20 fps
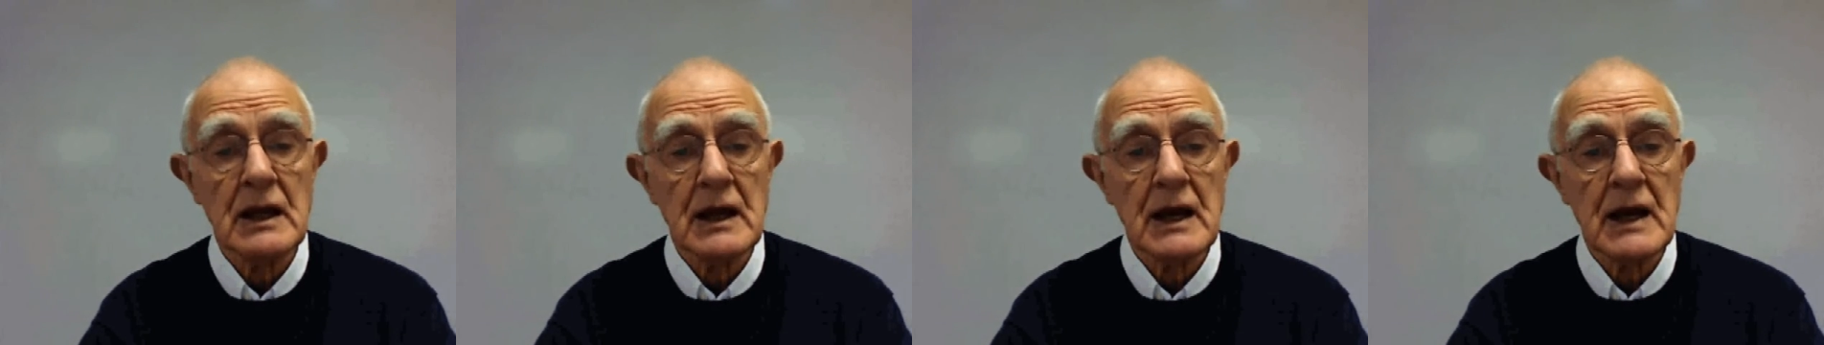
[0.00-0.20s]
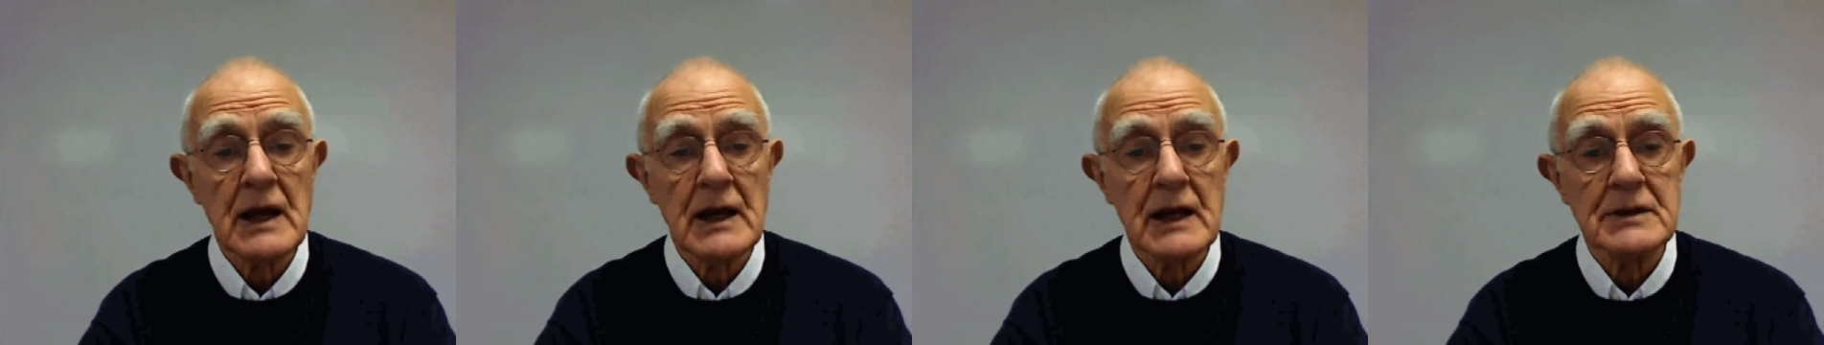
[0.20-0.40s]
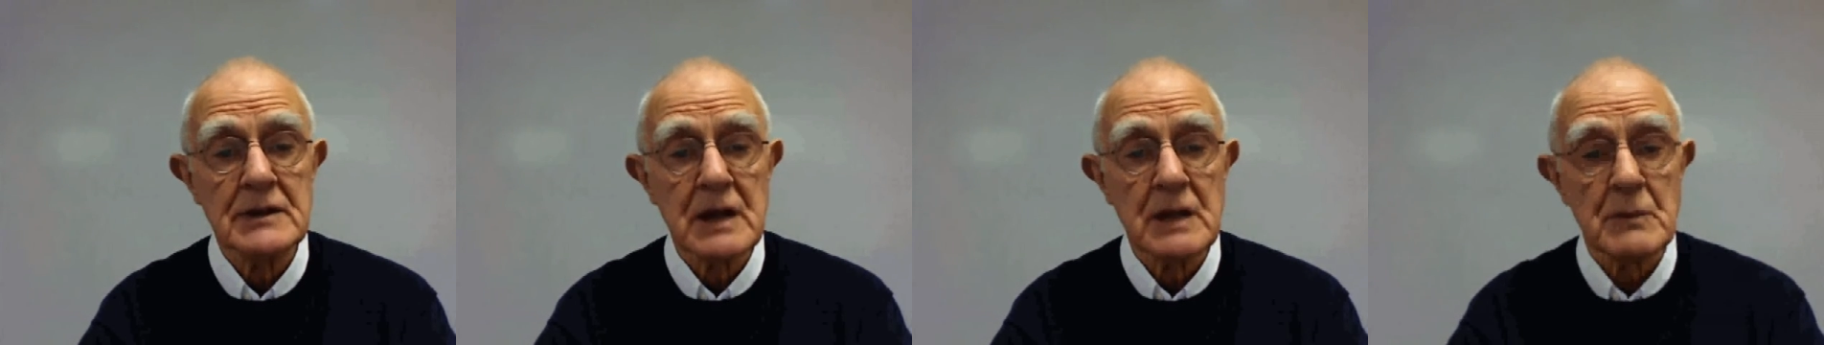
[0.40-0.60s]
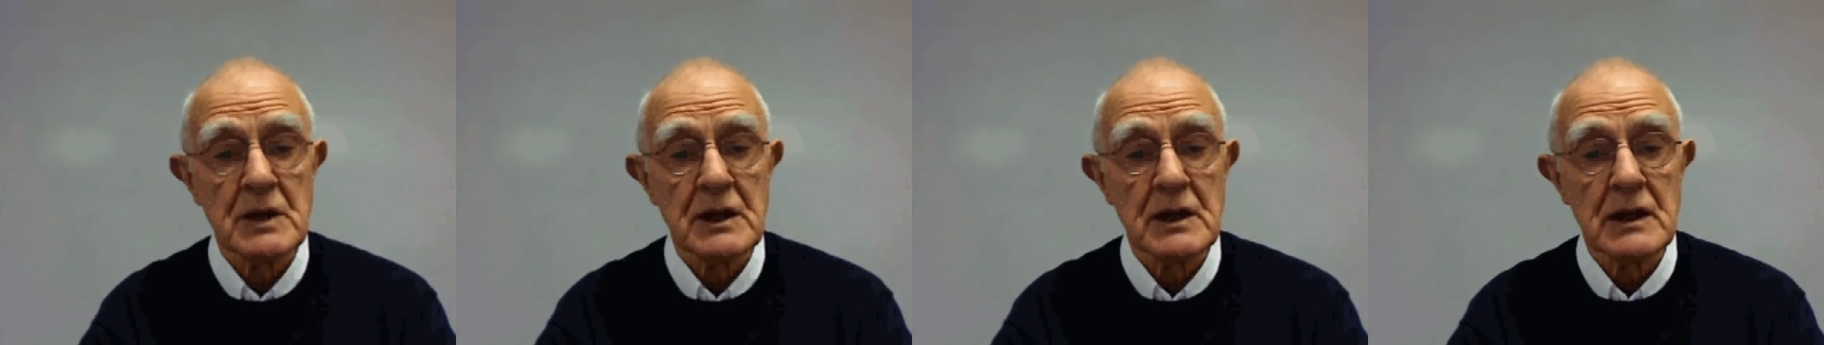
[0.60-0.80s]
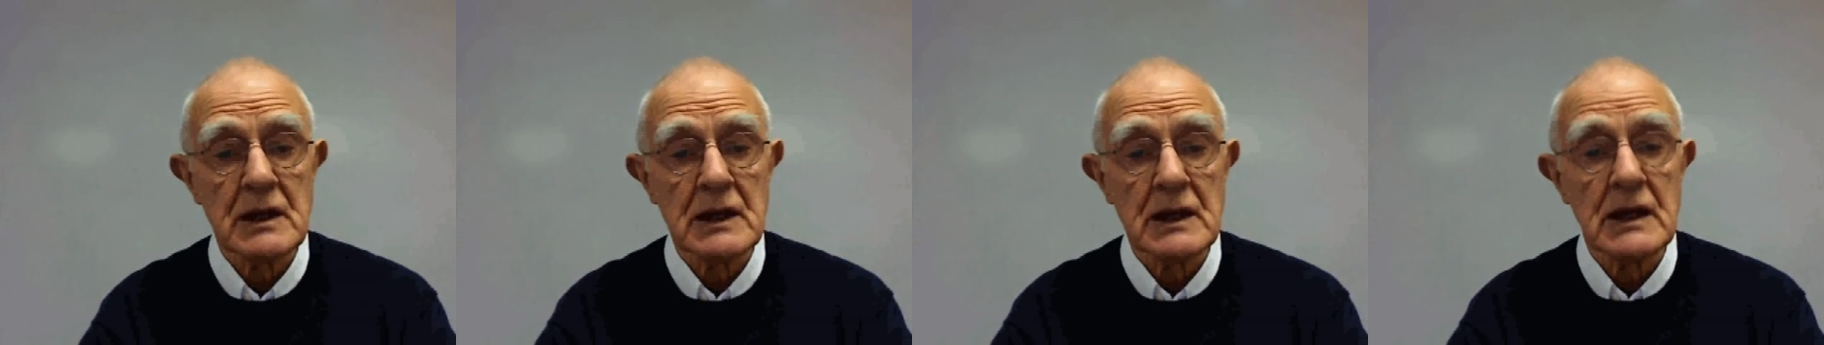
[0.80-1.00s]

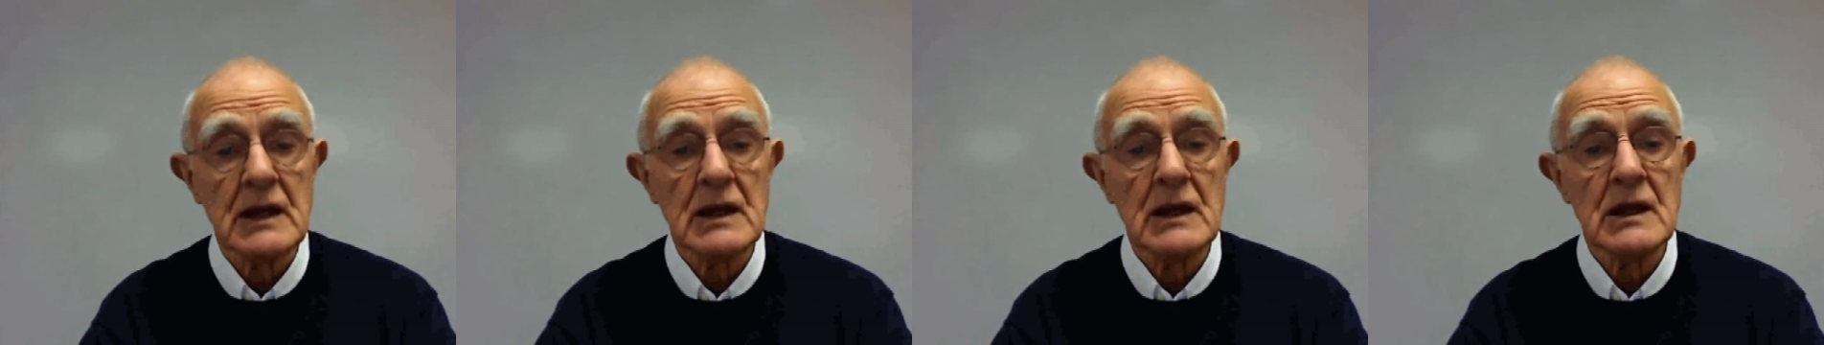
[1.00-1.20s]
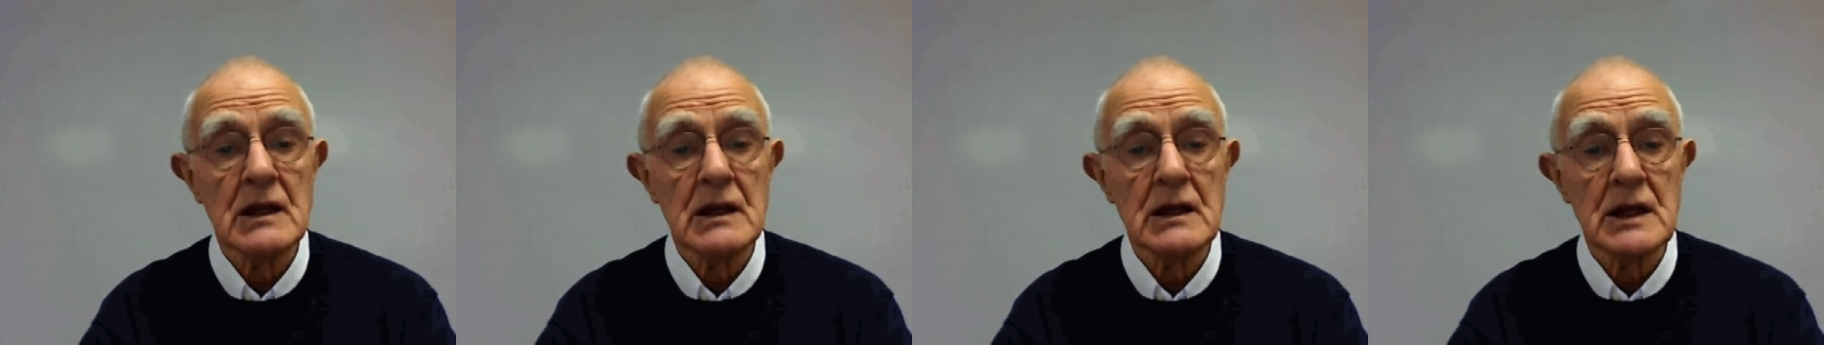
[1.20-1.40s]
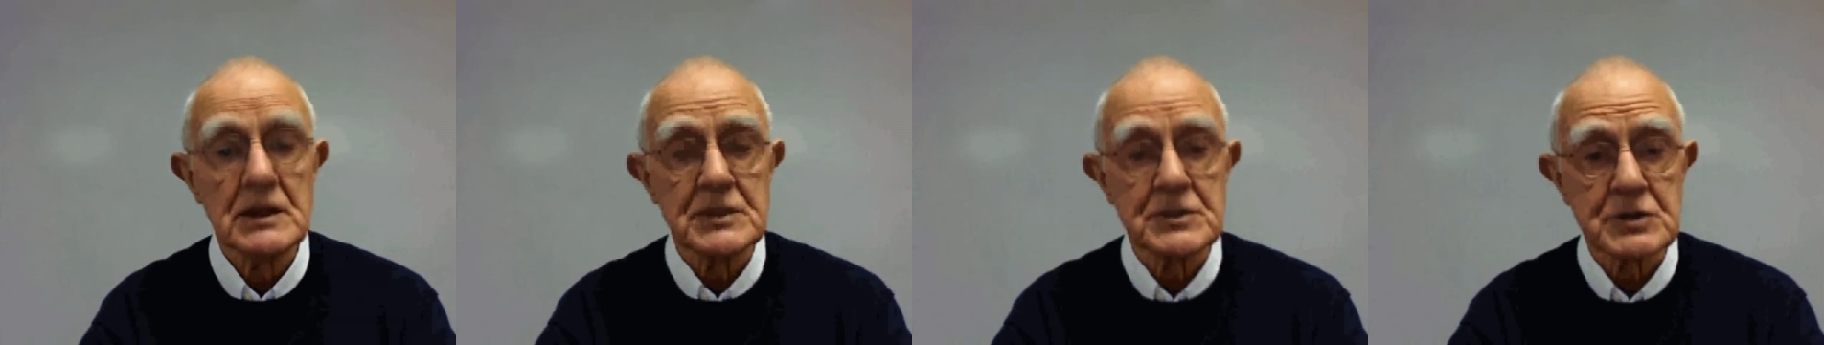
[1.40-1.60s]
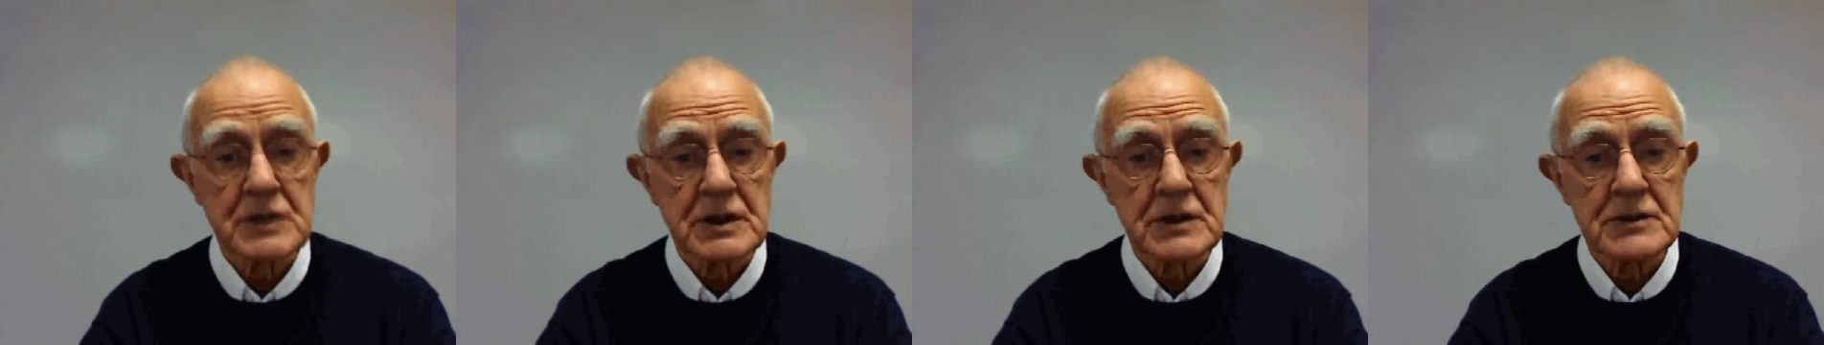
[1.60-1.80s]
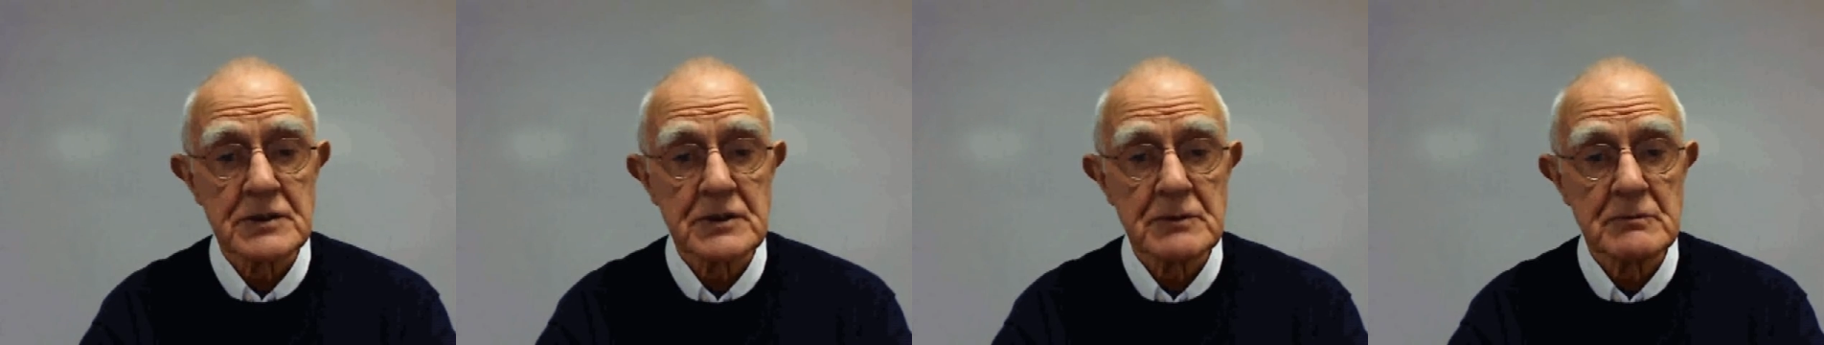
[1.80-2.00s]
academically
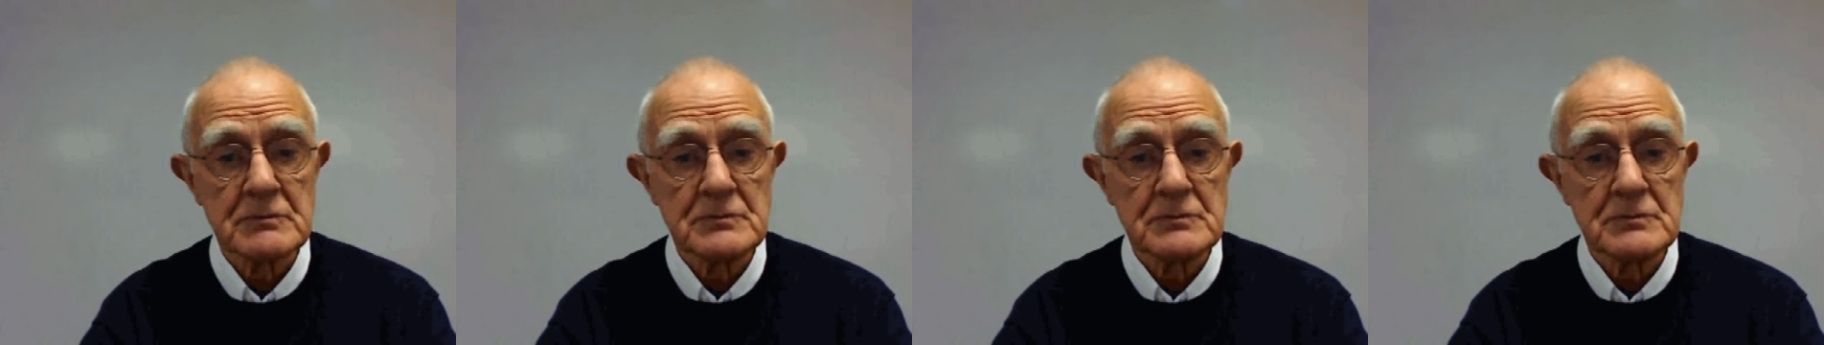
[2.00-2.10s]
literate.